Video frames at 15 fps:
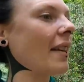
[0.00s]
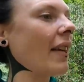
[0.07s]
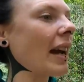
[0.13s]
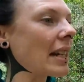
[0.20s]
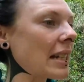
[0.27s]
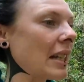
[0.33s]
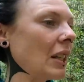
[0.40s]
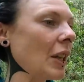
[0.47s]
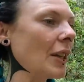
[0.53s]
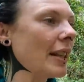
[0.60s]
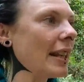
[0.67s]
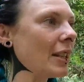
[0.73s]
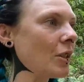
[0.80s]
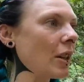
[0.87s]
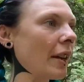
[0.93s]
I like to learn the
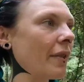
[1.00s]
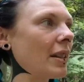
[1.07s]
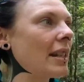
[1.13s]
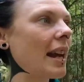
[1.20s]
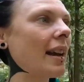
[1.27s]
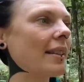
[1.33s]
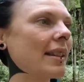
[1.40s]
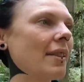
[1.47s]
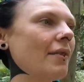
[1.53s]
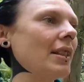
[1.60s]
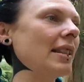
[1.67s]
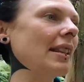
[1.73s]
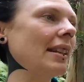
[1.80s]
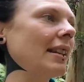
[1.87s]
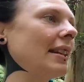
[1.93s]
history of the towns I
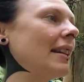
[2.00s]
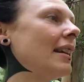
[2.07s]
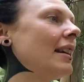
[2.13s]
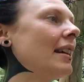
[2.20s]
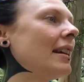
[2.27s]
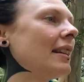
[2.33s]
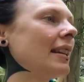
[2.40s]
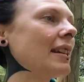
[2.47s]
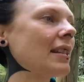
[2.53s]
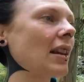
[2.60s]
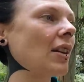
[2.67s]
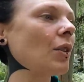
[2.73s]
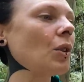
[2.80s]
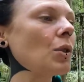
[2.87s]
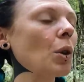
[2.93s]
visit and things
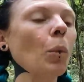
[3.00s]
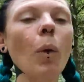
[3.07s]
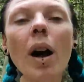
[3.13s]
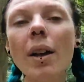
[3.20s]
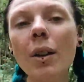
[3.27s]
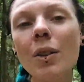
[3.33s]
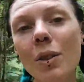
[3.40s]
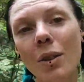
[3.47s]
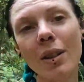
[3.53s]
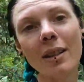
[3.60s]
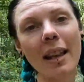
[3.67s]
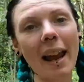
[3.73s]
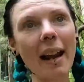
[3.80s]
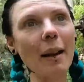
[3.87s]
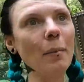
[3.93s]
I do, so why not do the
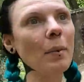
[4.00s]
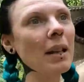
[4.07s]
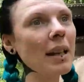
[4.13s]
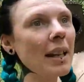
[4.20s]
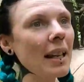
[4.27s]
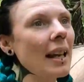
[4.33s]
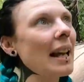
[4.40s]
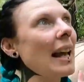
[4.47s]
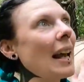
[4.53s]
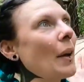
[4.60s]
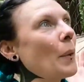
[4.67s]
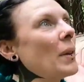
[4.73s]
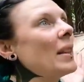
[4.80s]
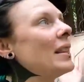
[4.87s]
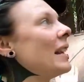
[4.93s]
same
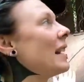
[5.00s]
with